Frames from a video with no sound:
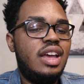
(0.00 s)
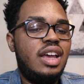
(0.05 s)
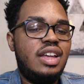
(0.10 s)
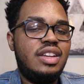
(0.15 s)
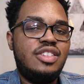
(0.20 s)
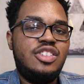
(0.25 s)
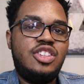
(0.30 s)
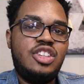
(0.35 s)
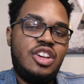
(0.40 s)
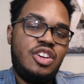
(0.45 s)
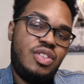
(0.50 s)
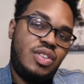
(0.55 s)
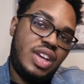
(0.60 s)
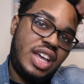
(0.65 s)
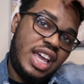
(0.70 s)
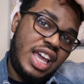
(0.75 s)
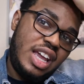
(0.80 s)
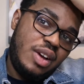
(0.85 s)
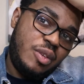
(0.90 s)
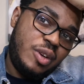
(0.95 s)
And so
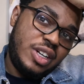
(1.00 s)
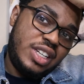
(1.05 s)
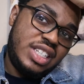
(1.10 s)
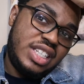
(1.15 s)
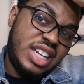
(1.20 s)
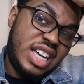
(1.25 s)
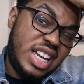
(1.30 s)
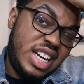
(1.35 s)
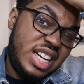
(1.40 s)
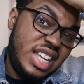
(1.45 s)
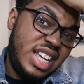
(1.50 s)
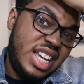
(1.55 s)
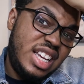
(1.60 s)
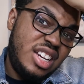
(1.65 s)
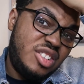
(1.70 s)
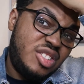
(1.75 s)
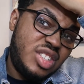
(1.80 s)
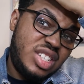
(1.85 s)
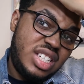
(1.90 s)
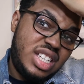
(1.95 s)
Hayward is not an
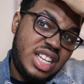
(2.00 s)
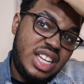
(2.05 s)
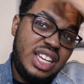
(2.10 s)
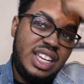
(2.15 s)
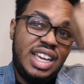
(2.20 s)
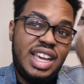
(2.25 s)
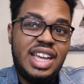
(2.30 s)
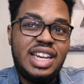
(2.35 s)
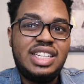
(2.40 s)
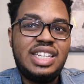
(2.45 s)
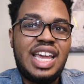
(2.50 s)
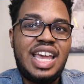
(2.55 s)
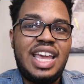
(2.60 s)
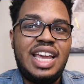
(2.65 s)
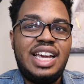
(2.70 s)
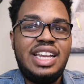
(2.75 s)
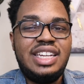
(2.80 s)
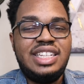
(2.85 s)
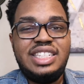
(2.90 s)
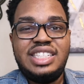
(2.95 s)
interesting
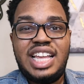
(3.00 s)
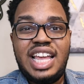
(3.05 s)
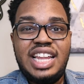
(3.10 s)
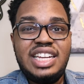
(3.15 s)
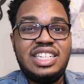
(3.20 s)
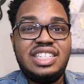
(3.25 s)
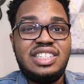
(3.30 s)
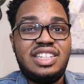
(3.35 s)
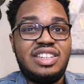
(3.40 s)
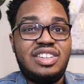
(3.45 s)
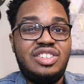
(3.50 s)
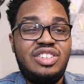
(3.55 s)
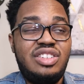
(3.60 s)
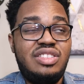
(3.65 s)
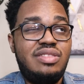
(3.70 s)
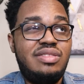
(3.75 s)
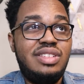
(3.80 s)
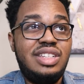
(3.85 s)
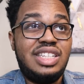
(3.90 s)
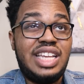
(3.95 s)
antagonist. He's kind
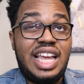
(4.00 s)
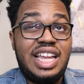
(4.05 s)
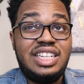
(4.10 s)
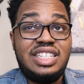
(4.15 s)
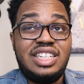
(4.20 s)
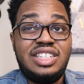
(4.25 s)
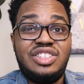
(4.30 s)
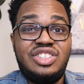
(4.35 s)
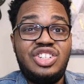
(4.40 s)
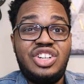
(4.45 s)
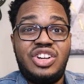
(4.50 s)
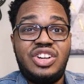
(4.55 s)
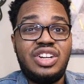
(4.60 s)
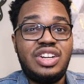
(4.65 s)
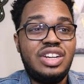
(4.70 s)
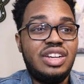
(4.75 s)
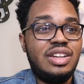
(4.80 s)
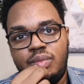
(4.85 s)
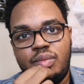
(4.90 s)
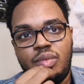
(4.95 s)
of just a
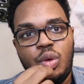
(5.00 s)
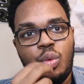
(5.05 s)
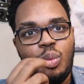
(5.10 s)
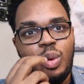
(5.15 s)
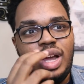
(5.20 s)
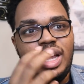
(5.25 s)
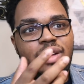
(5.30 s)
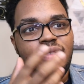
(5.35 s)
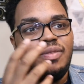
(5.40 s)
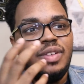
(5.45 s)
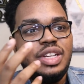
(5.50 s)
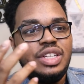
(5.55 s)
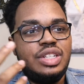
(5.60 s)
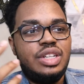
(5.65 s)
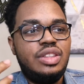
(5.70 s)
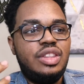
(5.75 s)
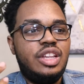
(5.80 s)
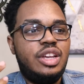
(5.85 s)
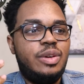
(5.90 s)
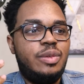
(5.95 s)
jerk. White
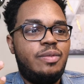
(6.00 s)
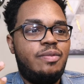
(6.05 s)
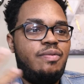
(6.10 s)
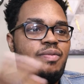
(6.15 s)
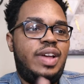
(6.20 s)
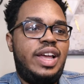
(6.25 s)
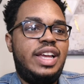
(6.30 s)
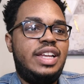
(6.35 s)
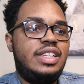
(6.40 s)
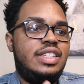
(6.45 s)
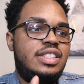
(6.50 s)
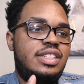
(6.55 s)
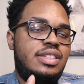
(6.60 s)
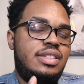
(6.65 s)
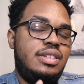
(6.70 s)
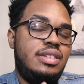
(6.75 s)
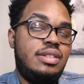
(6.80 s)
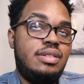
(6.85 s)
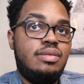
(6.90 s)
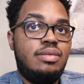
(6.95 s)
Vision, though,
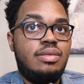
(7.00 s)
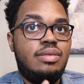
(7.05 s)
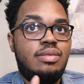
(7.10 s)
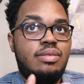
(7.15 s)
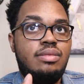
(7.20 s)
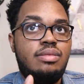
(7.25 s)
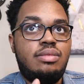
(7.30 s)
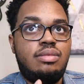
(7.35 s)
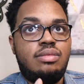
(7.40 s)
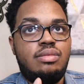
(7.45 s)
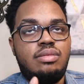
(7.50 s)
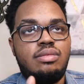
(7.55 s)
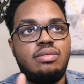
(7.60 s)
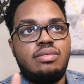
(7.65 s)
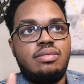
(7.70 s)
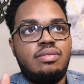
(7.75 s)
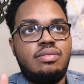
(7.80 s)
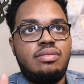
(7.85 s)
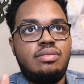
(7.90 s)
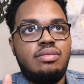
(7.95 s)
fights
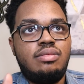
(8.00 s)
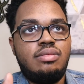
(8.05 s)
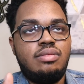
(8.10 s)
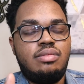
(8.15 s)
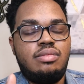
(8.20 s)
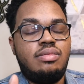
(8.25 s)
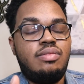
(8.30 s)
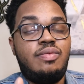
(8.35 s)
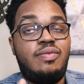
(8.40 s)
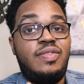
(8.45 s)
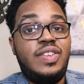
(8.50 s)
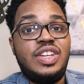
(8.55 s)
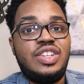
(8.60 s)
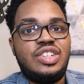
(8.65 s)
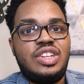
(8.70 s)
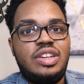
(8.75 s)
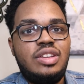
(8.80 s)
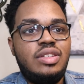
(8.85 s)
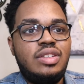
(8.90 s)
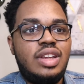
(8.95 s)

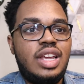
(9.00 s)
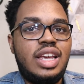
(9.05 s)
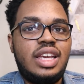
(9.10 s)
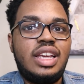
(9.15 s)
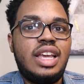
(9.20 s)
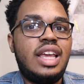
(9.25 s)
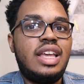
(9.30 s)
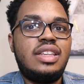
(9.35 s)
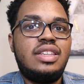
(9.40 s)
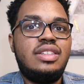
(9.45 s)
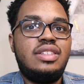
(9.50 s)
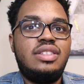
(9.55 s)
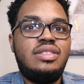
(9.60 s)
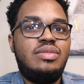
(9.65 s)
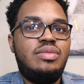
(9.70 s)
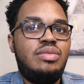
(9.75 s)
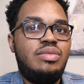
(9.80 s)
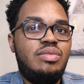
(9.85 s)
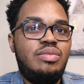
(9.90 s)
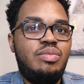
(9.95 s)
Vision, I guess.